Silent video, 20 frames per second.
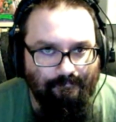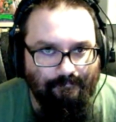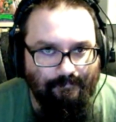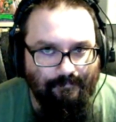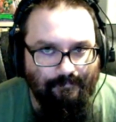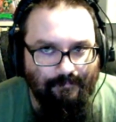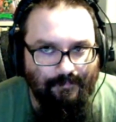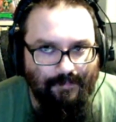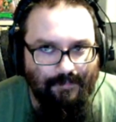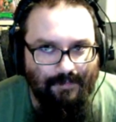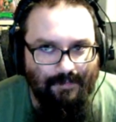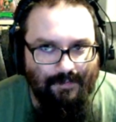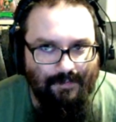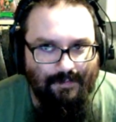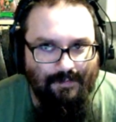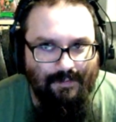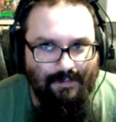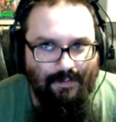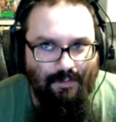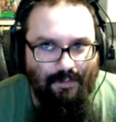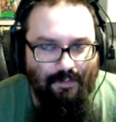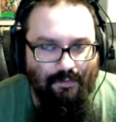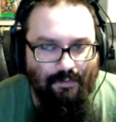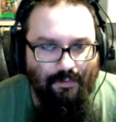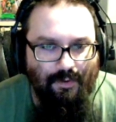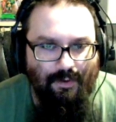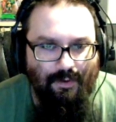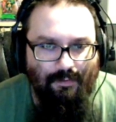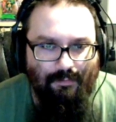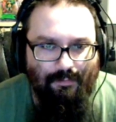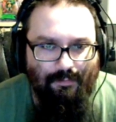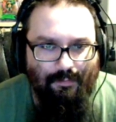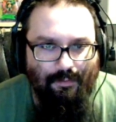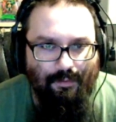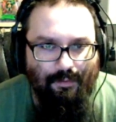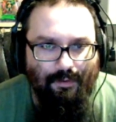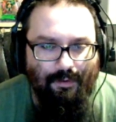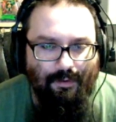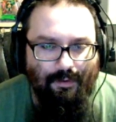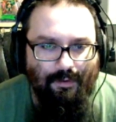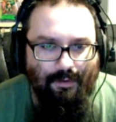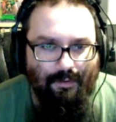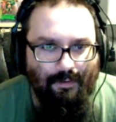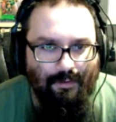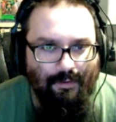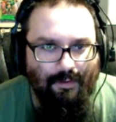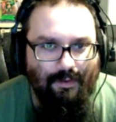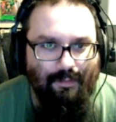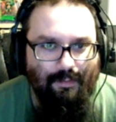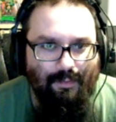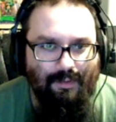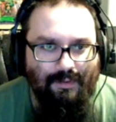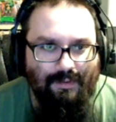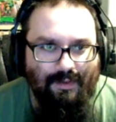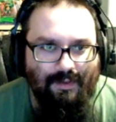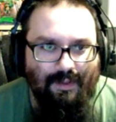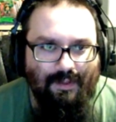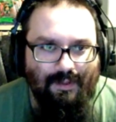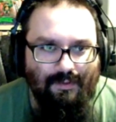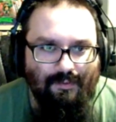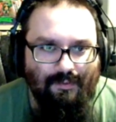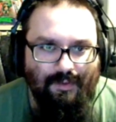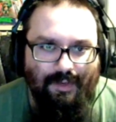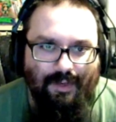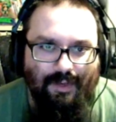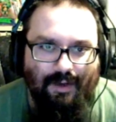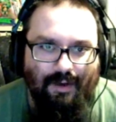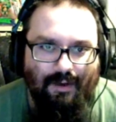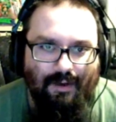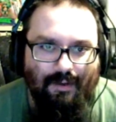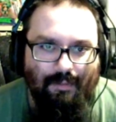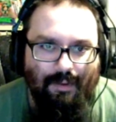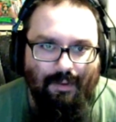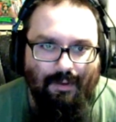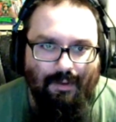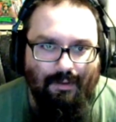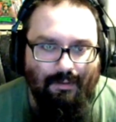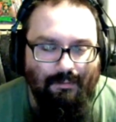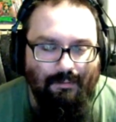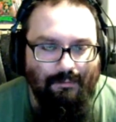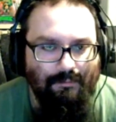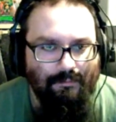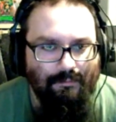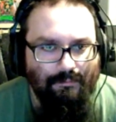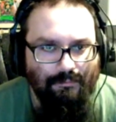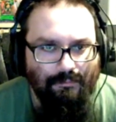I'd say 3 to 4. It depends on how long we talk about them.